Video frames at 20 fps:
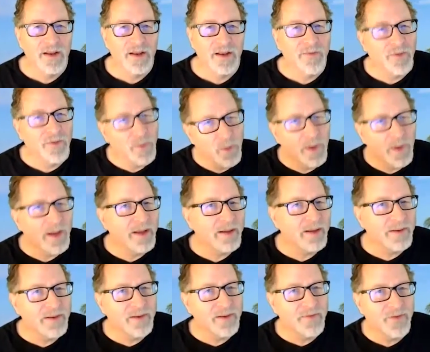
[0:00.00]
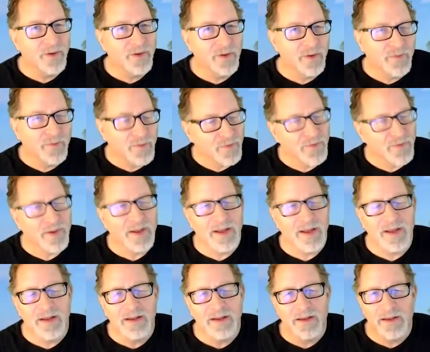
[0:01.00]
If you wait, if you, if you
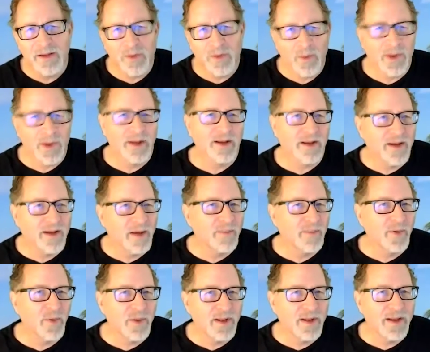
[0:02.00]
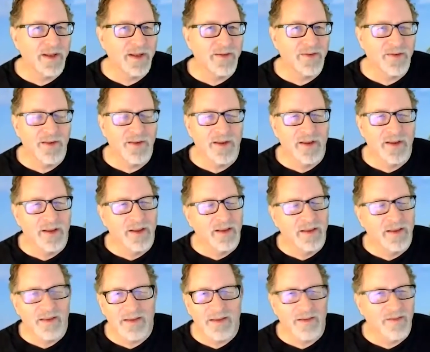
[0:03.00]
forget it and you wait a couple weeks,
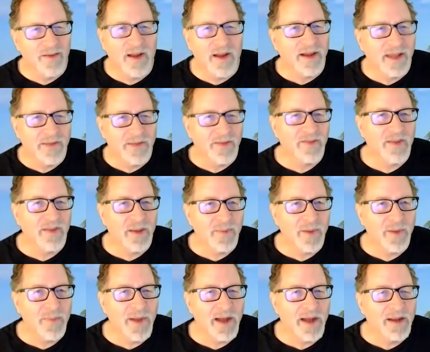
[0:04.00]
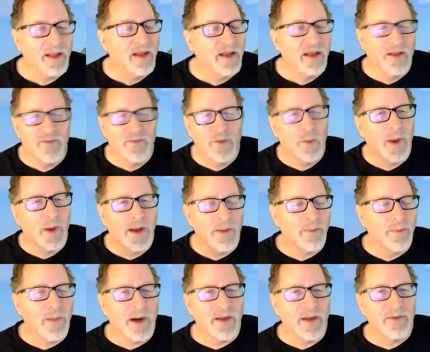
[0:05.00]
it's not gonna have the same impact. If you wait
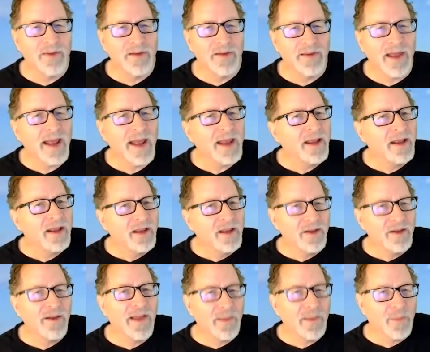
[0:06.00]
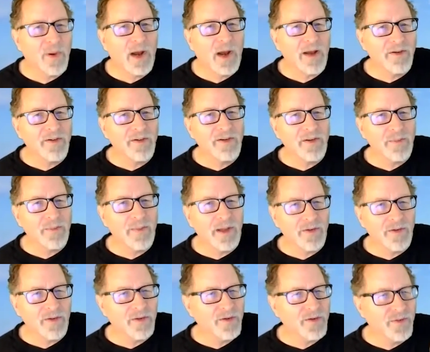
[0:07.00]
a month and say, hey, you know that project you
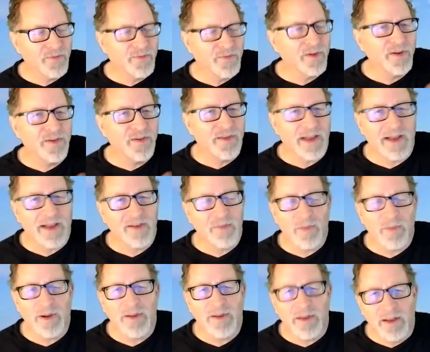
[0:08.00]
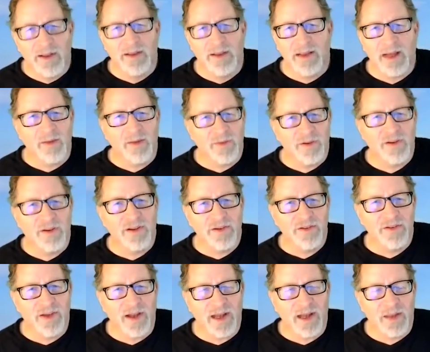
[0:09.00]
mentioned you finished last month? That was a good
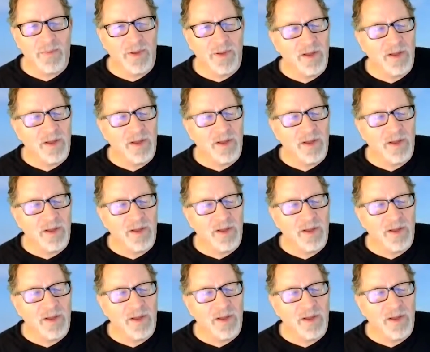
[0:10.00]
job.